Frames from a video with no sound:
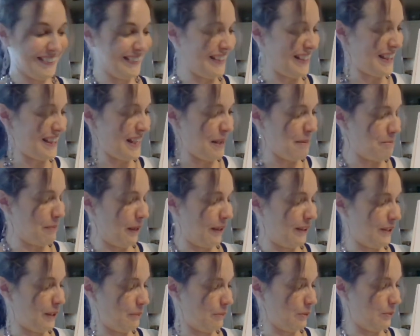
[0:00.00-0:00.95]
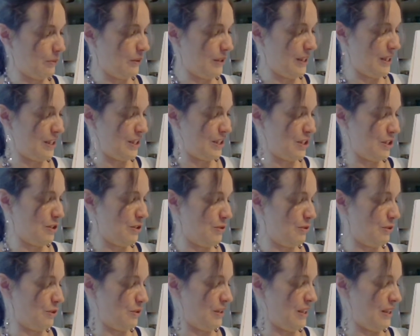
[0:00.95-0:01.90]
Look at that big number. 1,
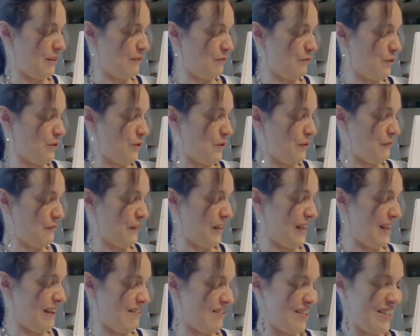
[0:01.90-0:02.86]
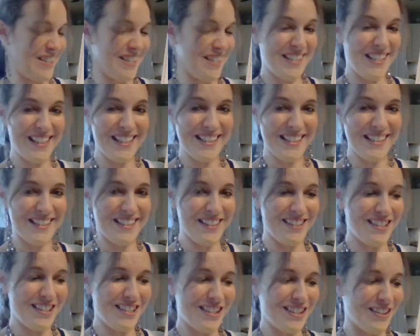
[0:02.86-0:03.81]
2, 3, 4, 5, 6
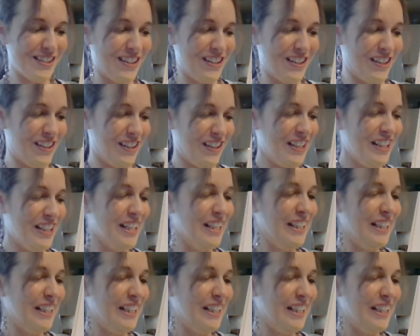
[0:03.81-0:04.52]
digits long.